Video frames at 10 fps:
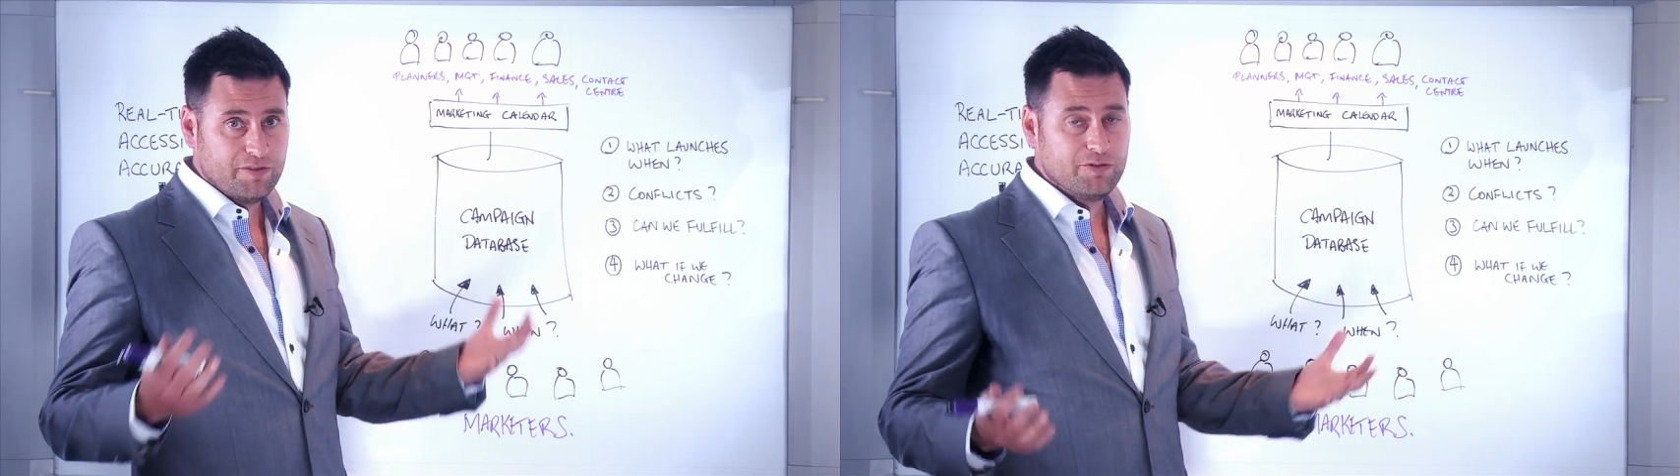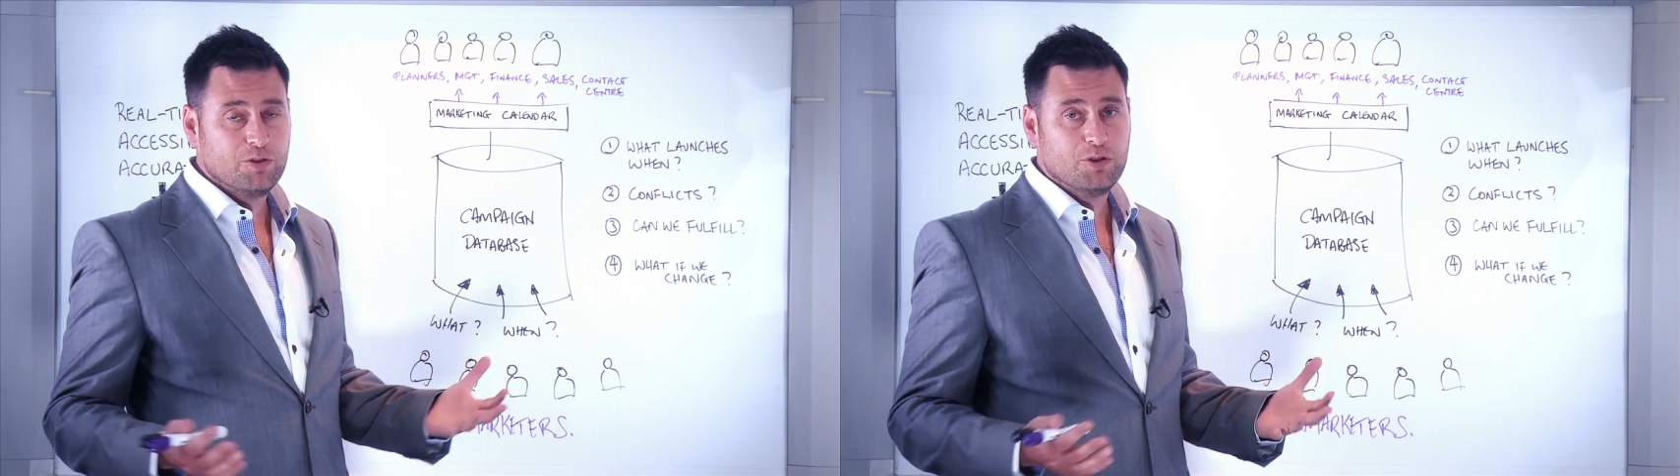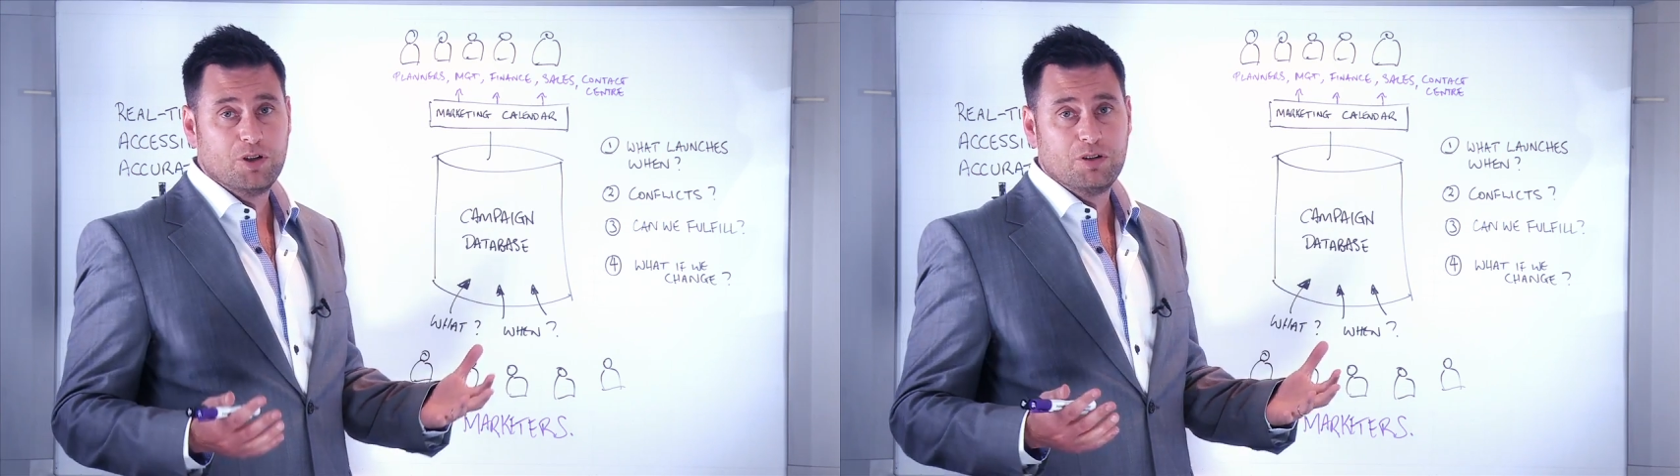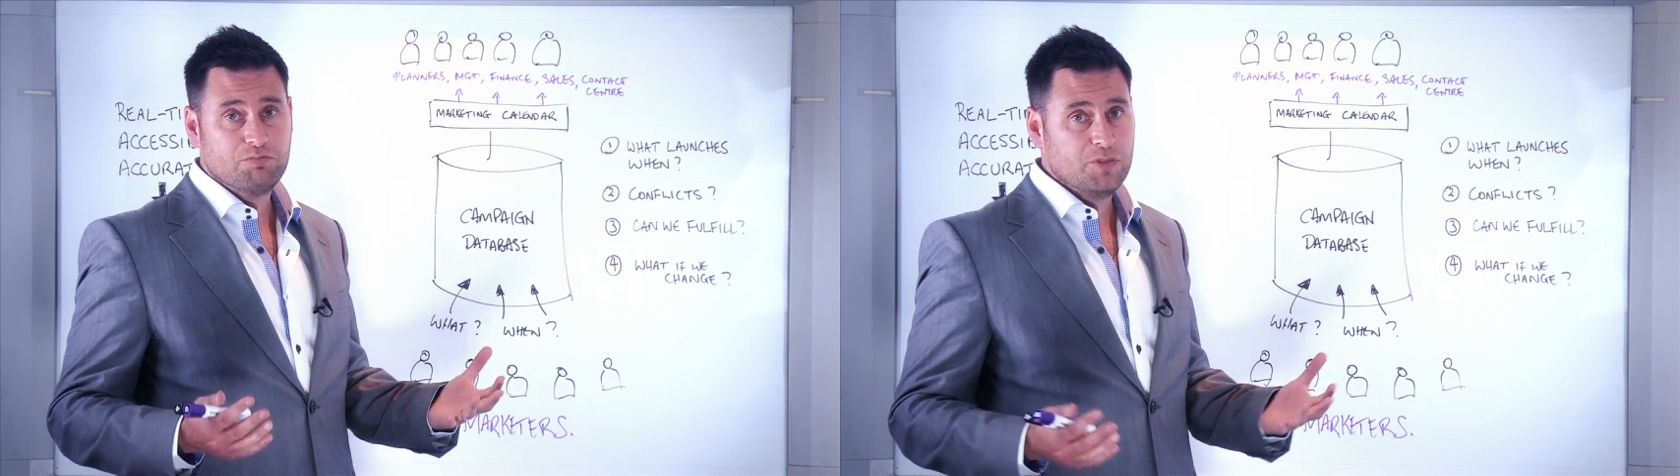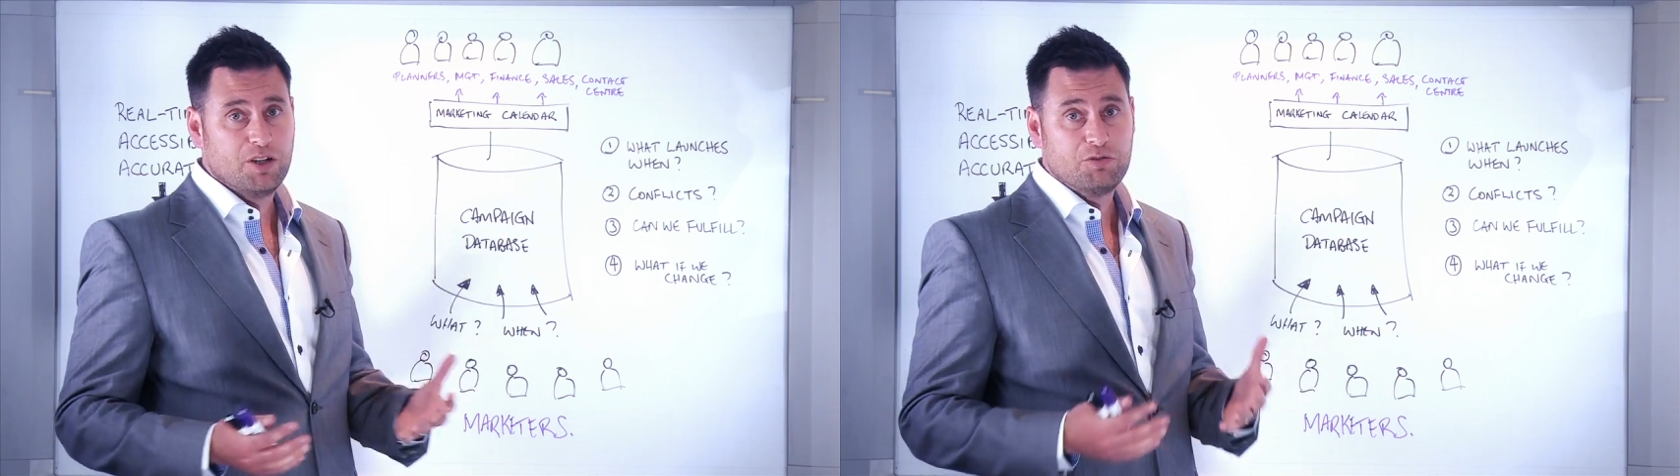for
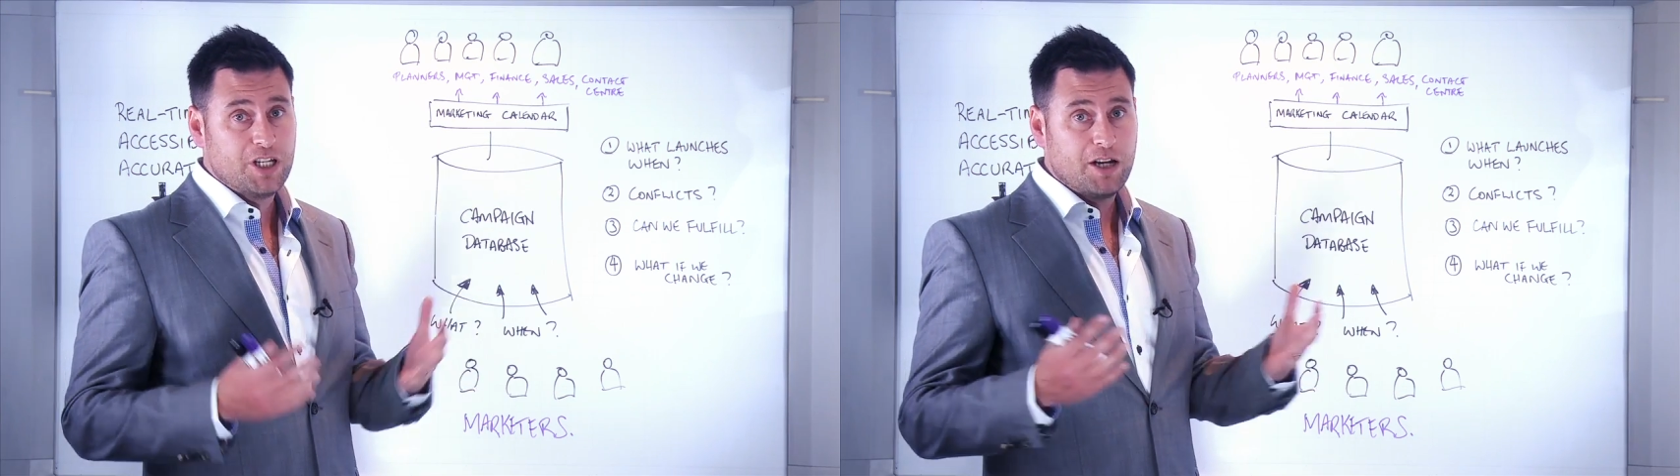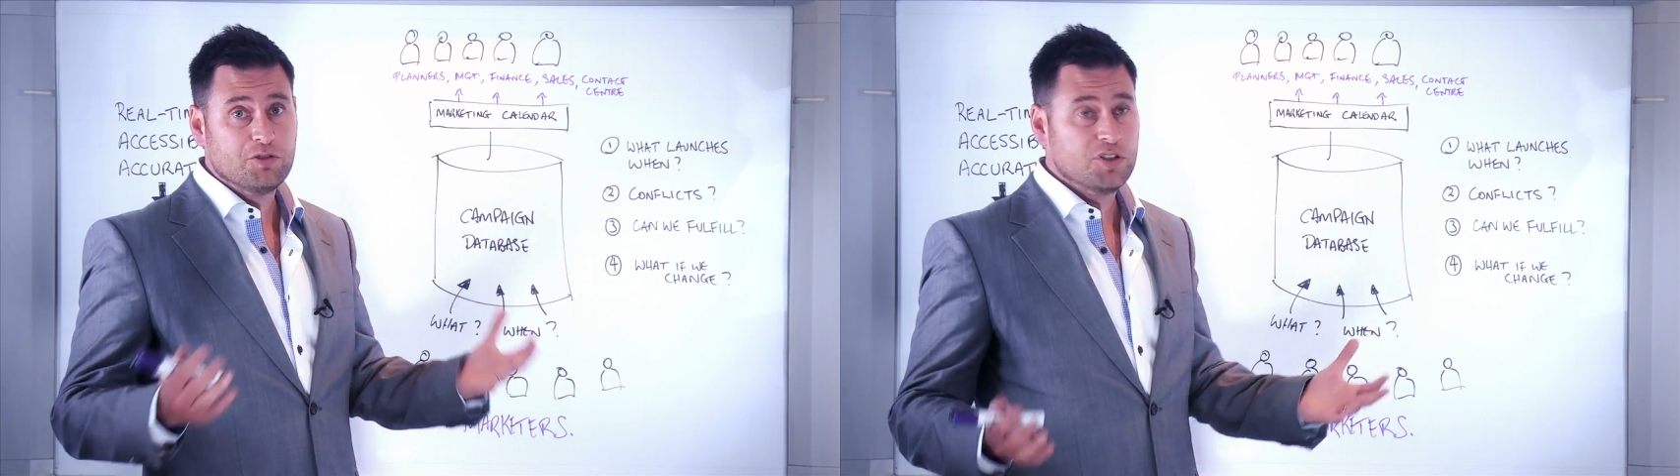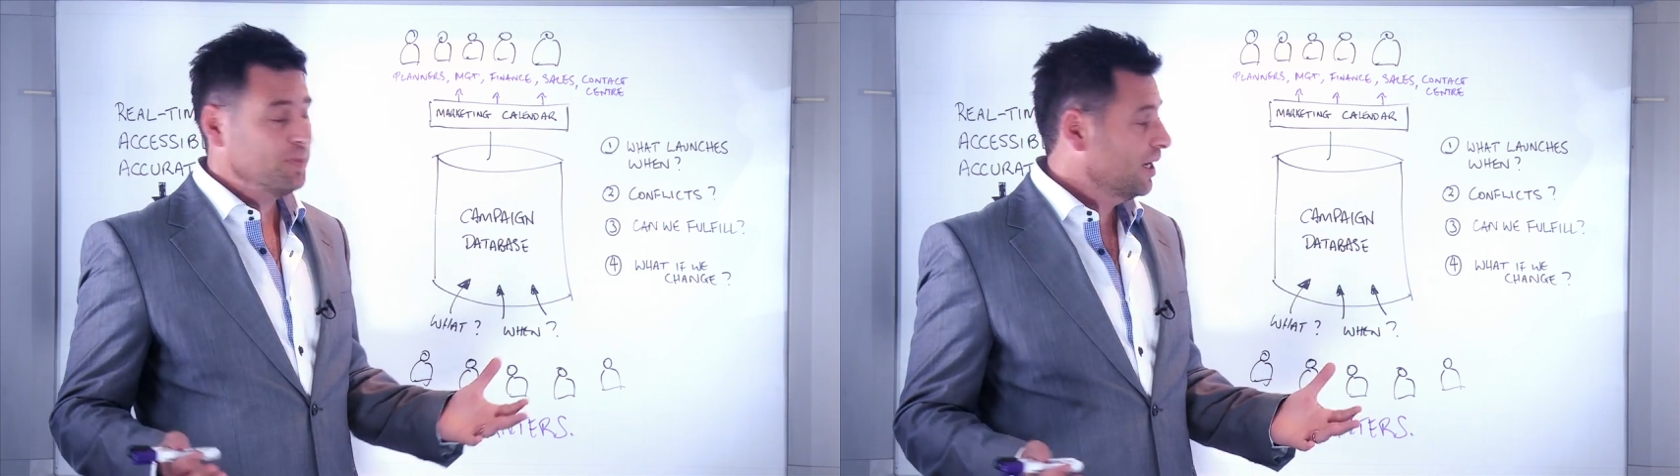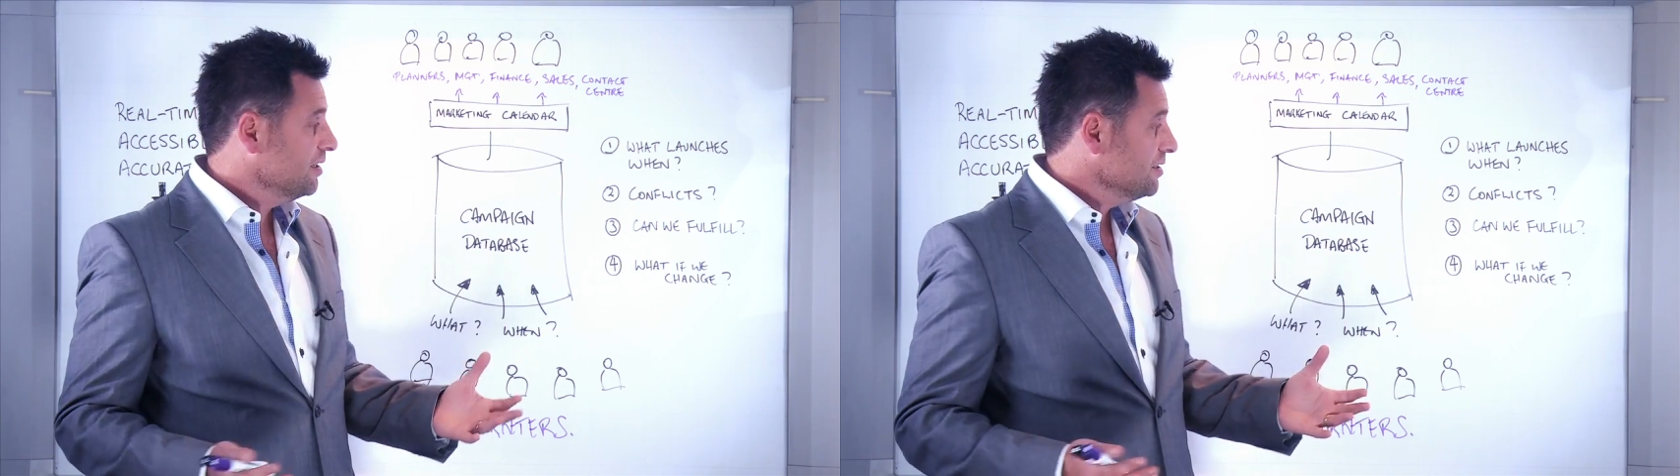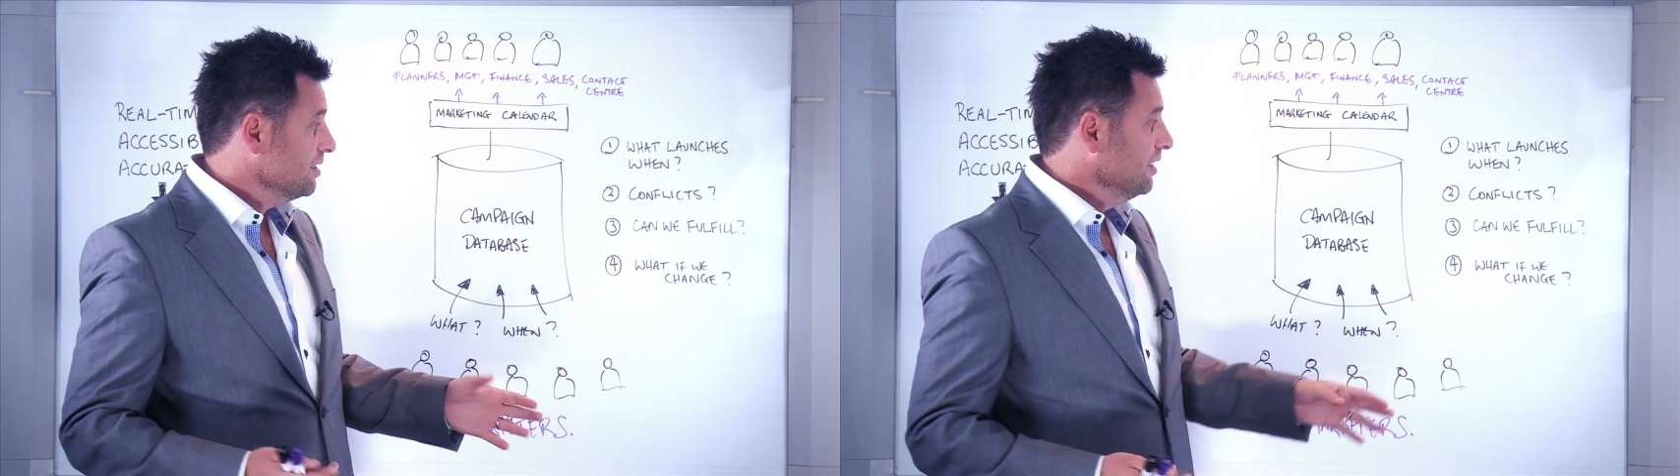channel
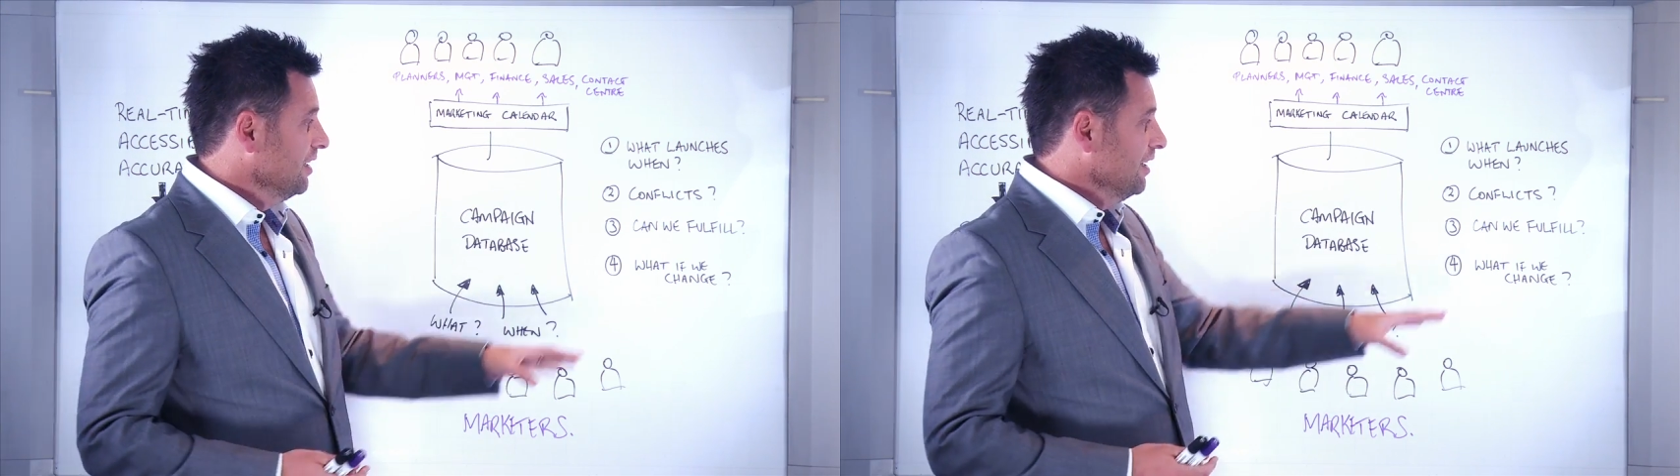space